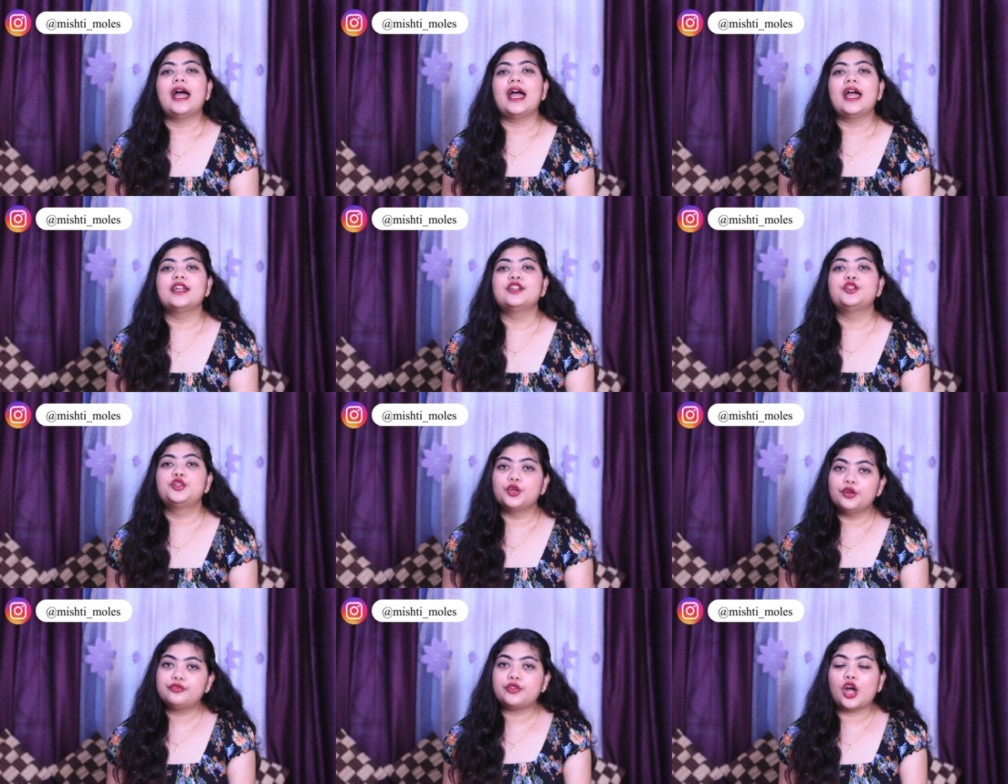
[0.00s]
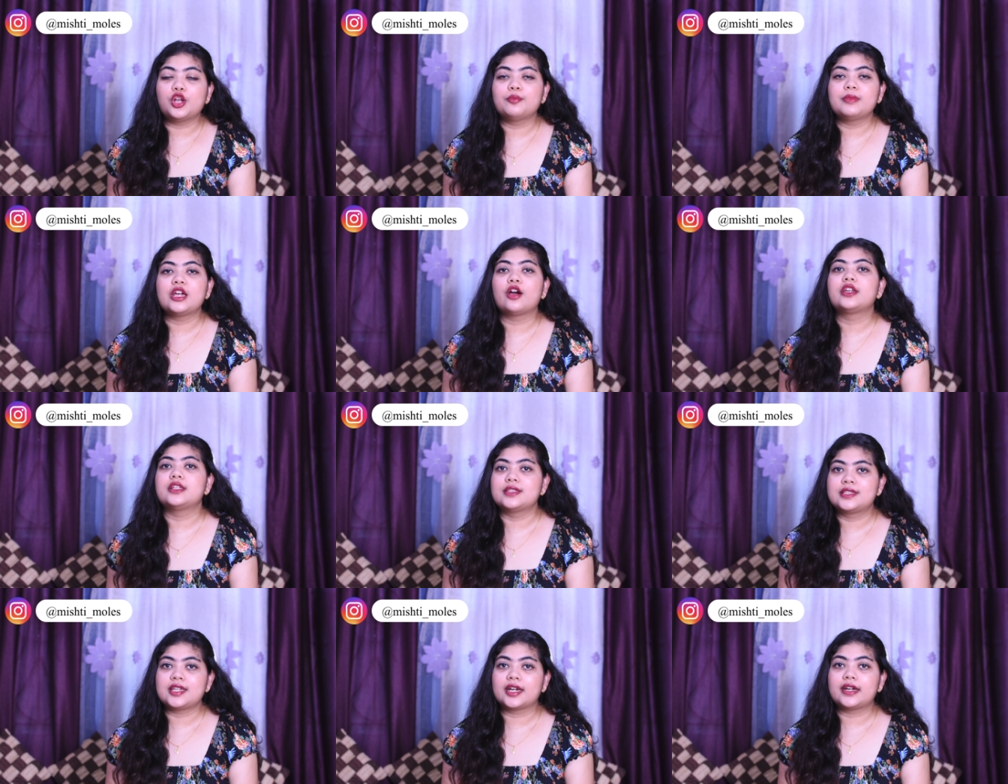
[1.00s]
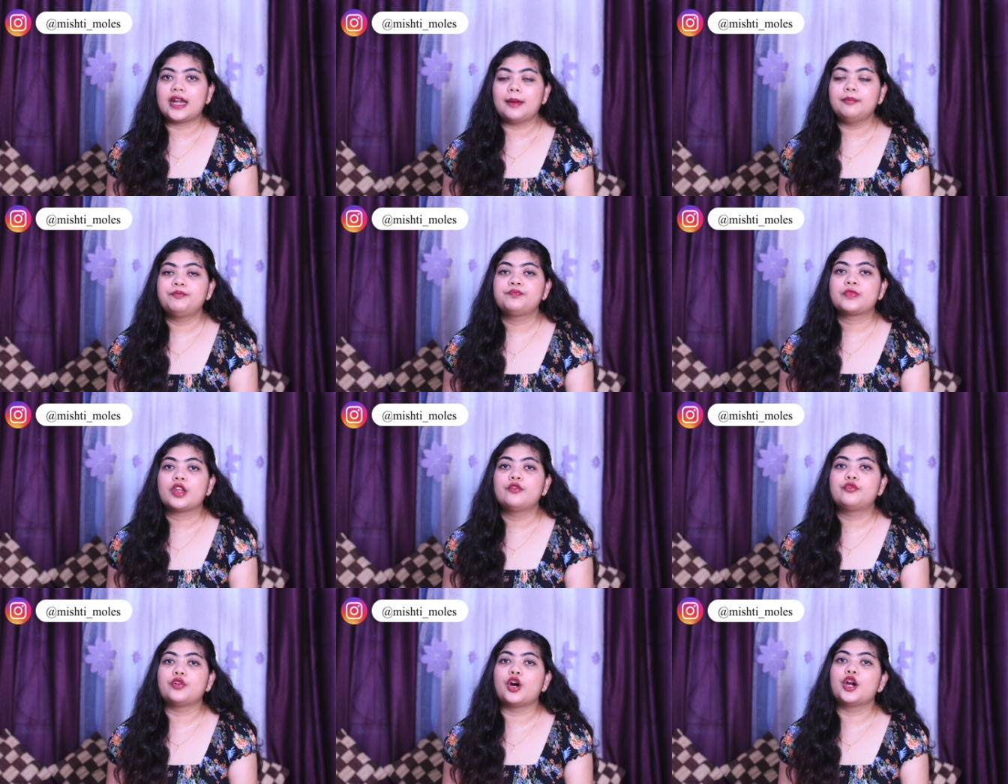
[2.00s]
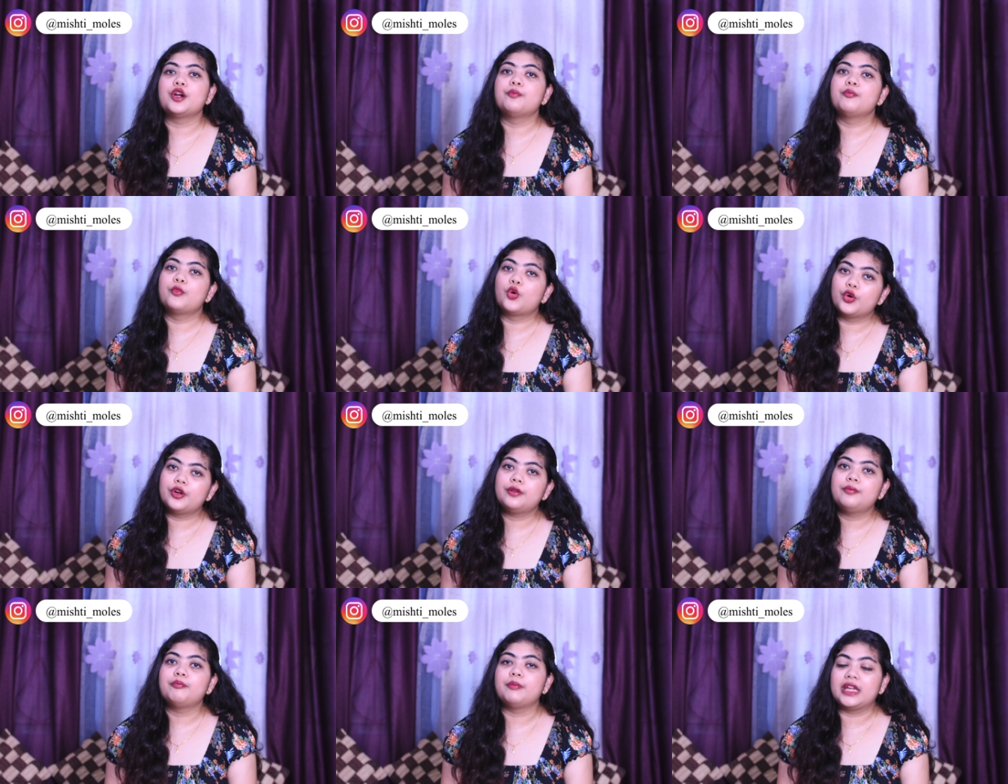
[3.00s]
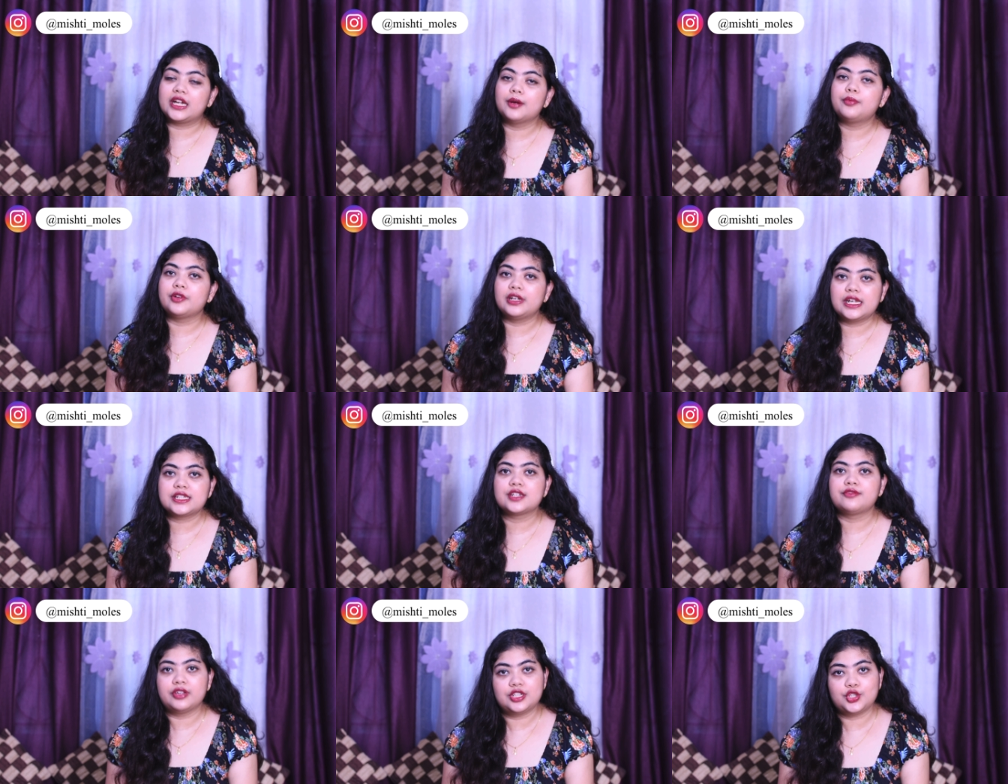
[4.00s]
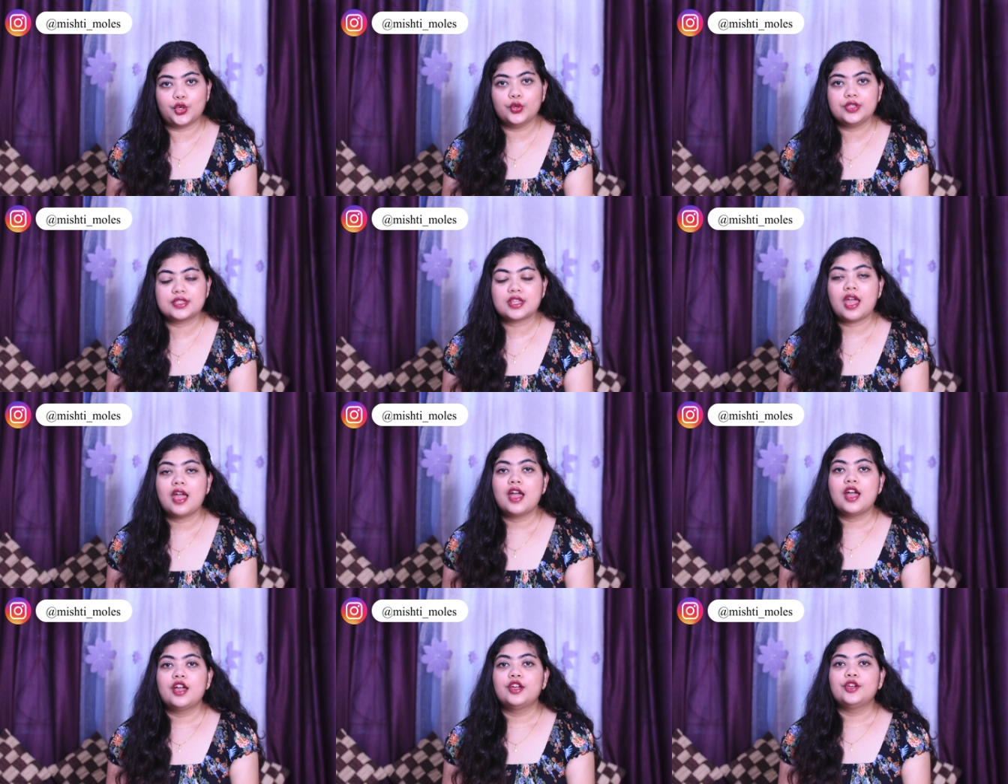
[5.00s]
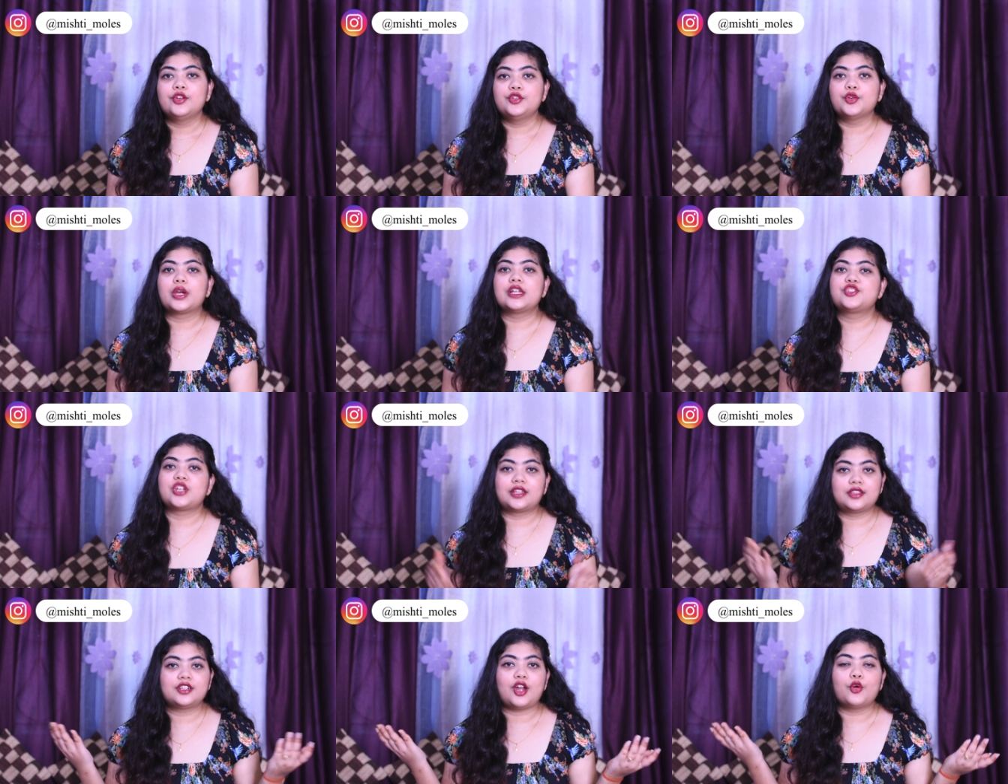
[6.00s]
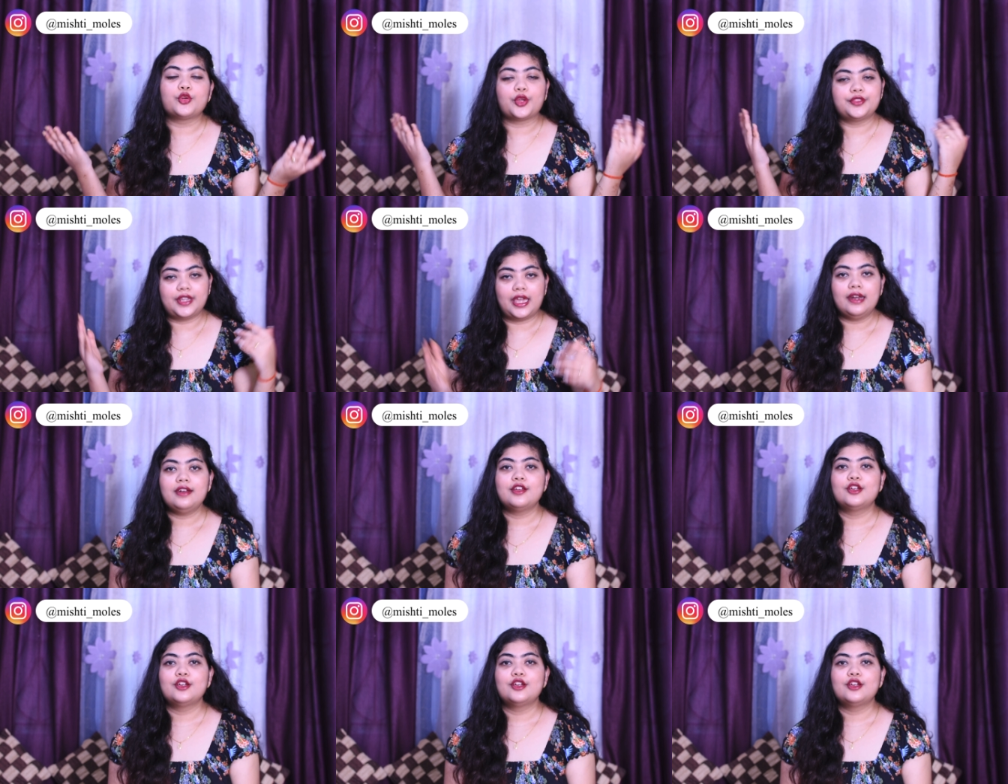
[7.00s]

and do follow me on Instagram for more makeup related videos. You can check that out on there.